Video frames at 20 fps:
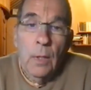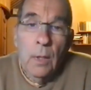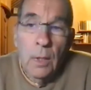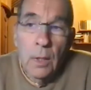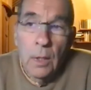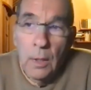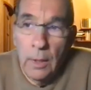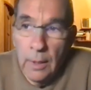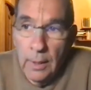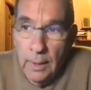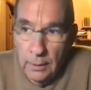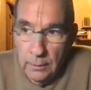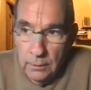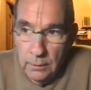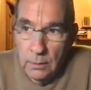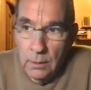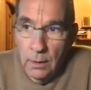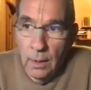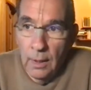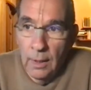at
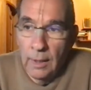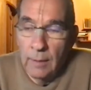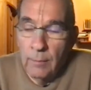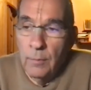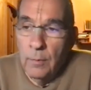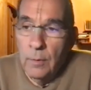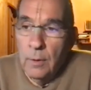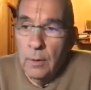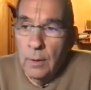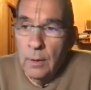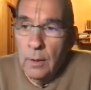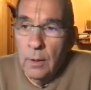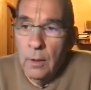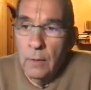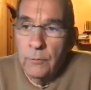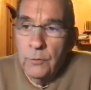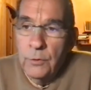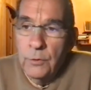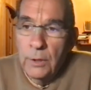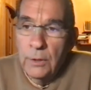the time
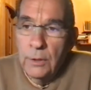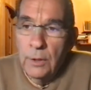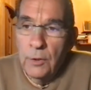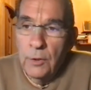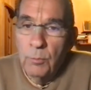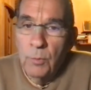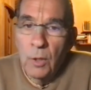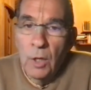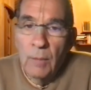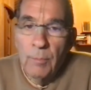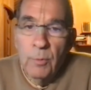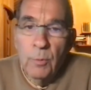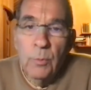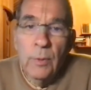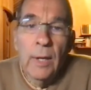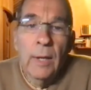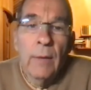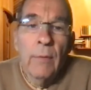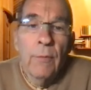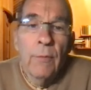of Chaitanya
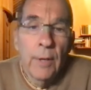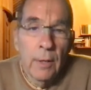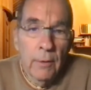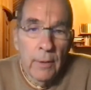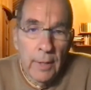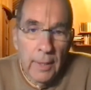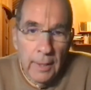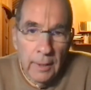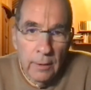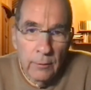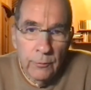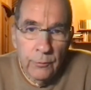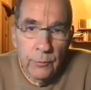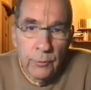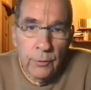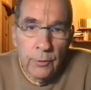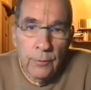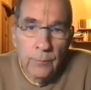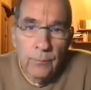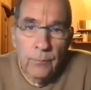Mahaprabhu and
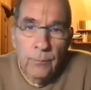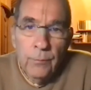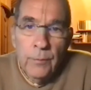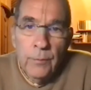thereafter,